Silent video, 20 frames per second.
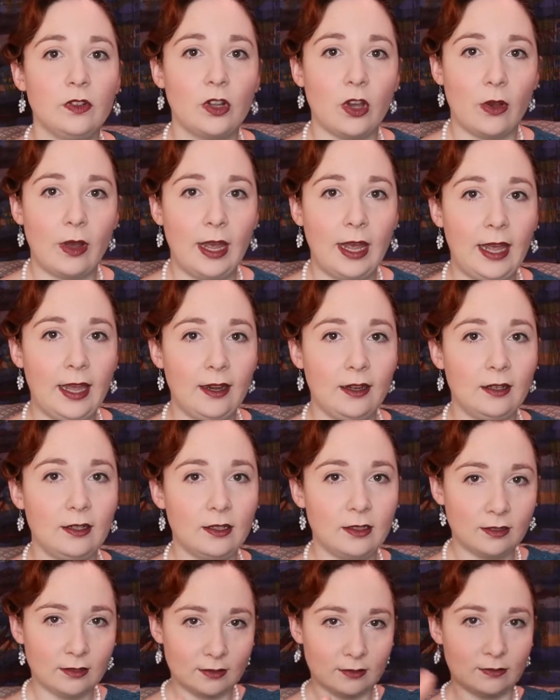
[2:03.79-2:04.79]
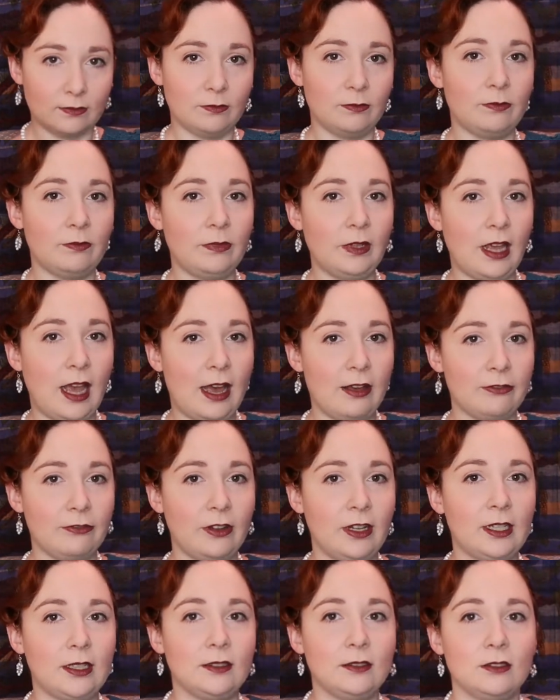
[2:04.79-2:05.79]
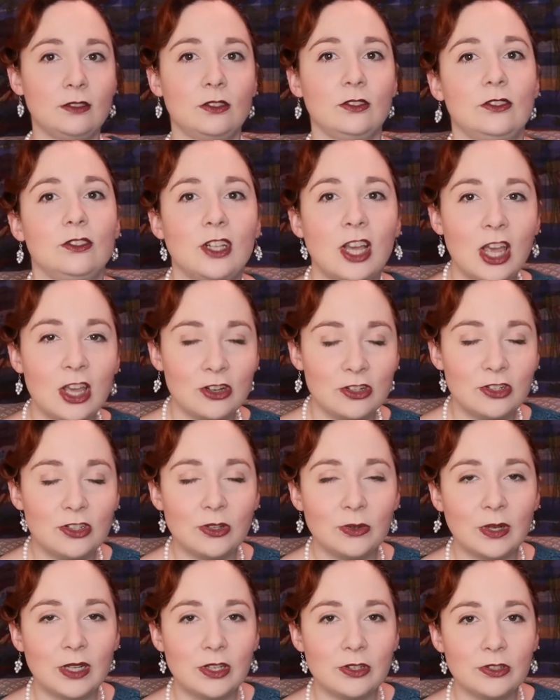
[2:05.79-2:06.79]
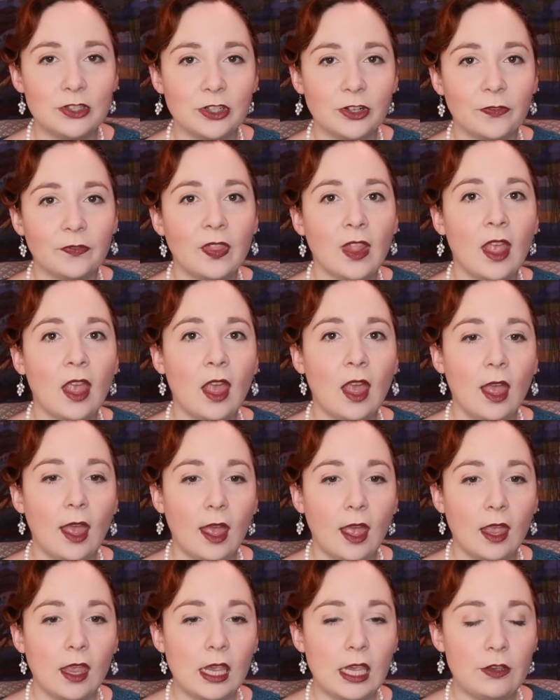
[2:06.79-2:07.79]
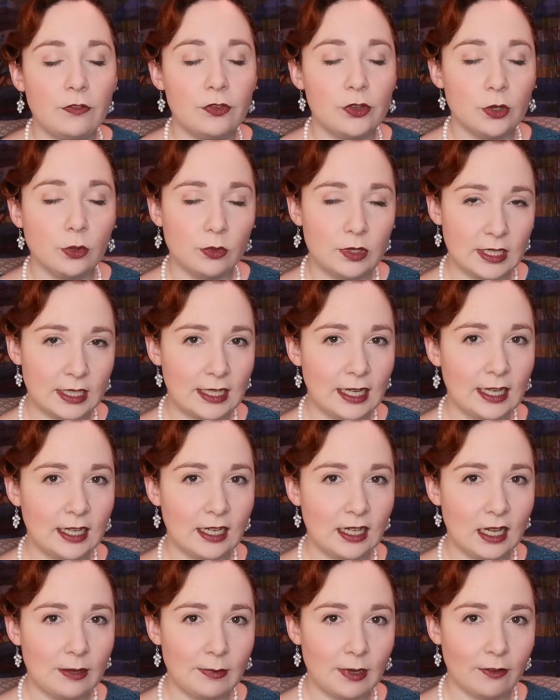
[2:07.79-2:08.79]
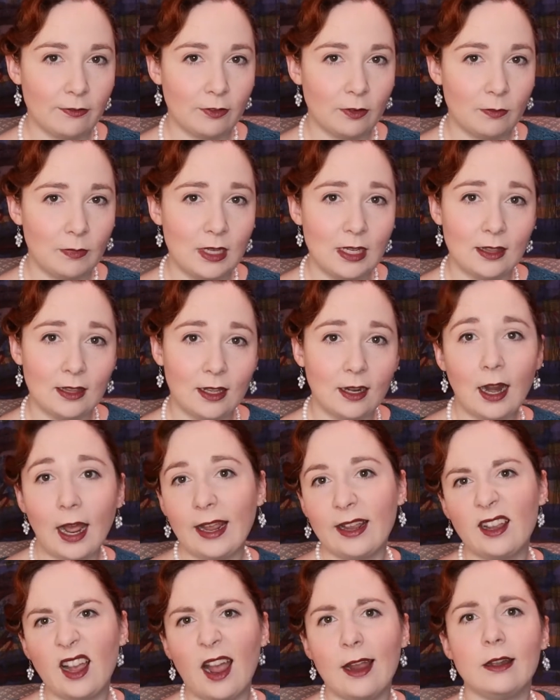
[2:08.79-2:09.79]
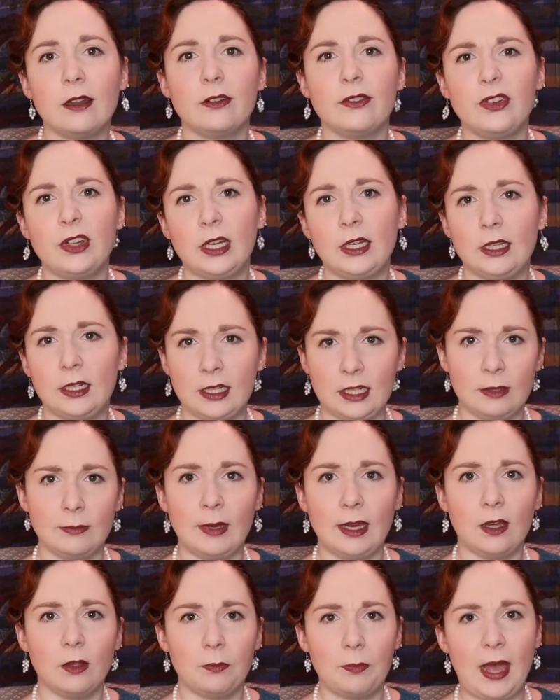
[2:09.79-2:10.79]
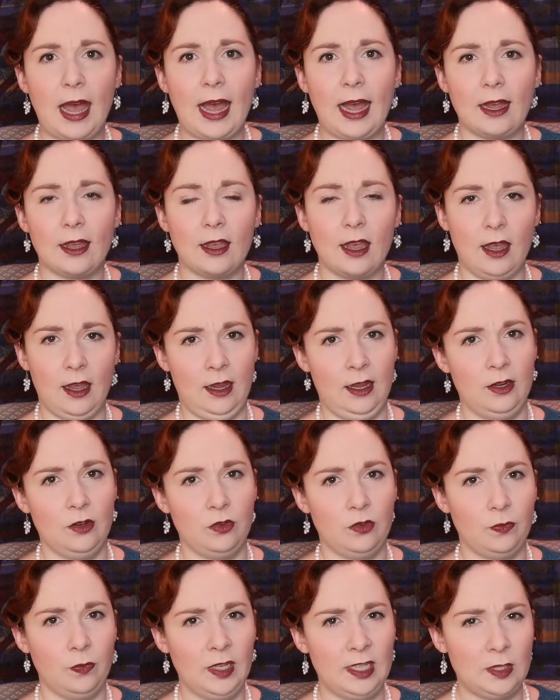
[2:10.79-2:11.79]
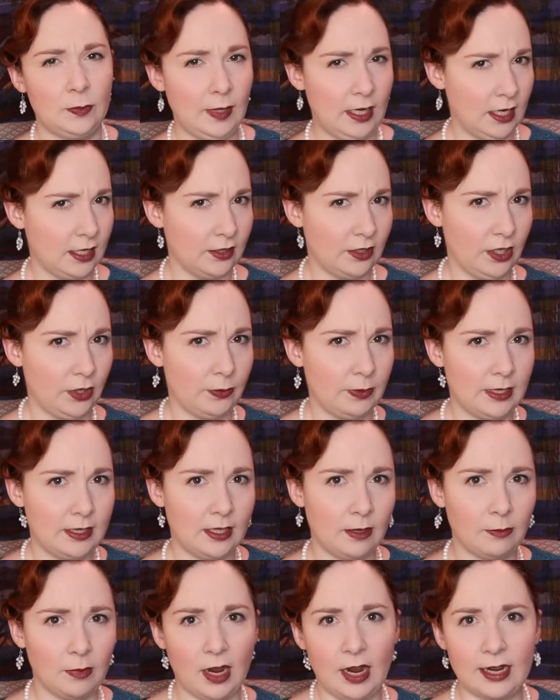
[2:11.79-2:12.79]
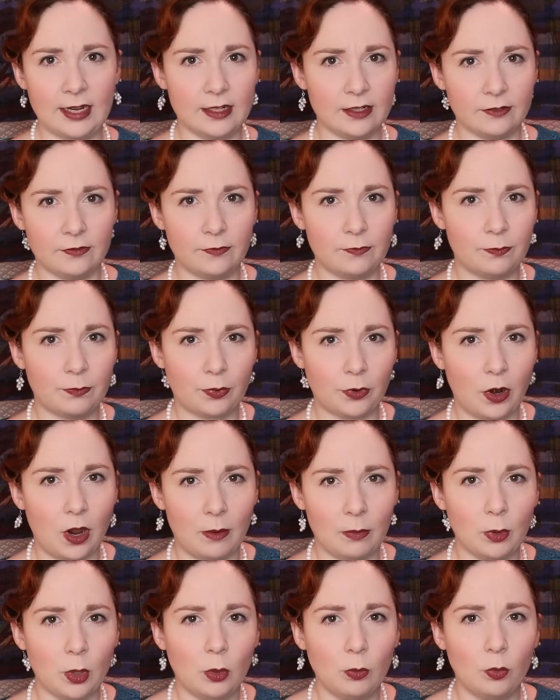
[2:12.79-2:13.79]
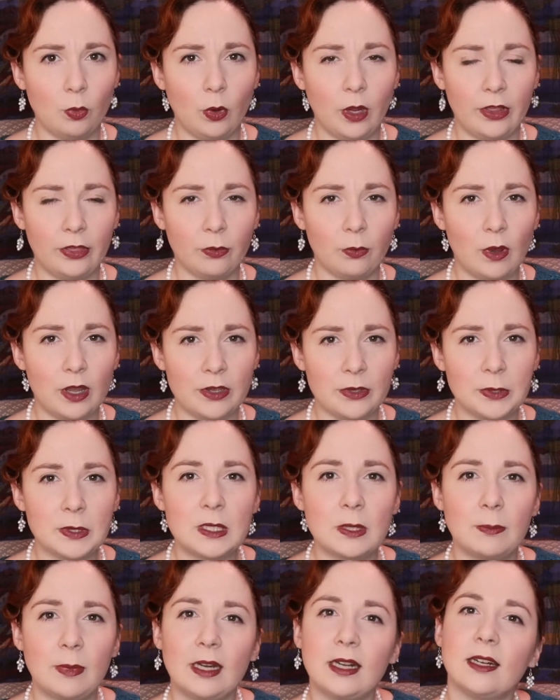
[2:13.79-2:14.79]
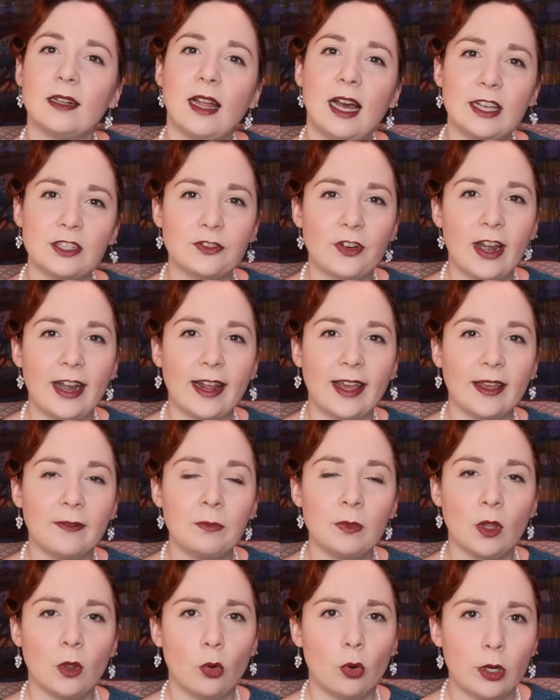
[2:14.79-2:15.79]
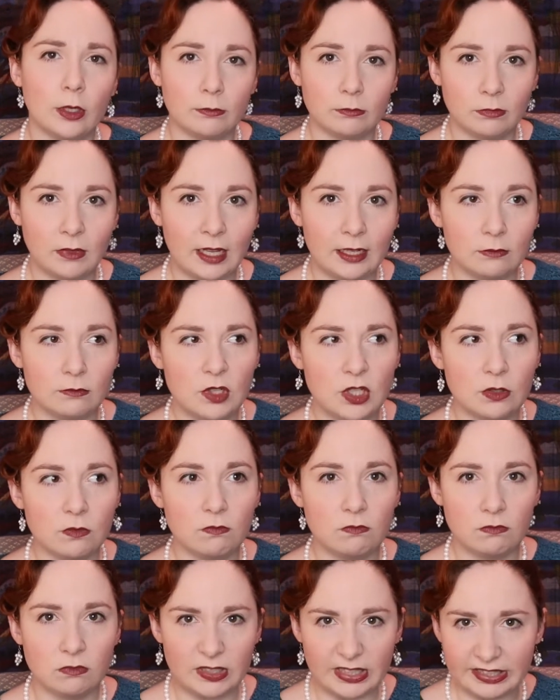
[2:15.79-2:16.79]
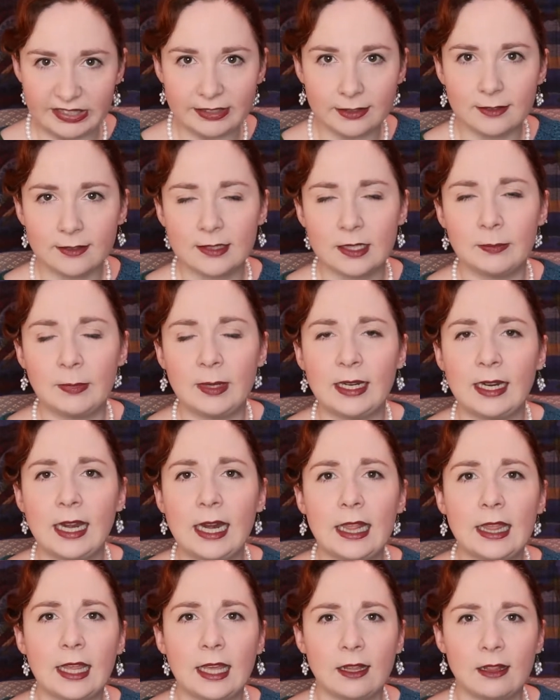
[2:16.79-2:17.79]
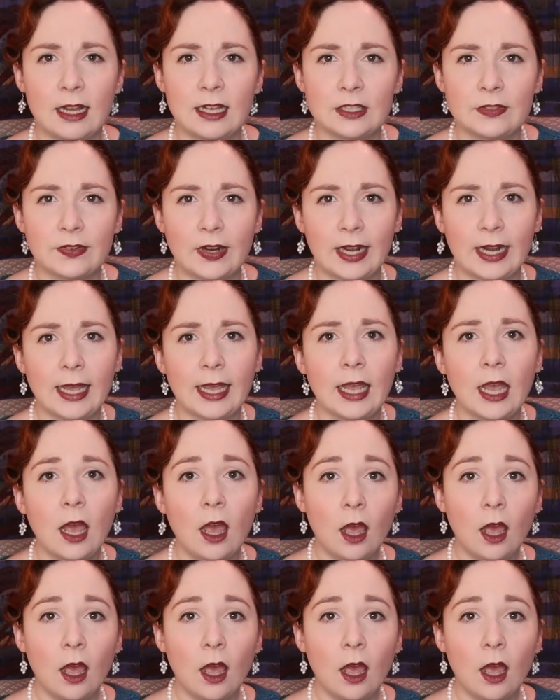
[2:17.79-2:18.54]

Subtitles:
Go ahead, have fun, do what you do. If you did get an email from me, then I kind of need an email back, and it's because there was some kind of problem with what you submitted last Friday, or that you didn't submit anything last Friday.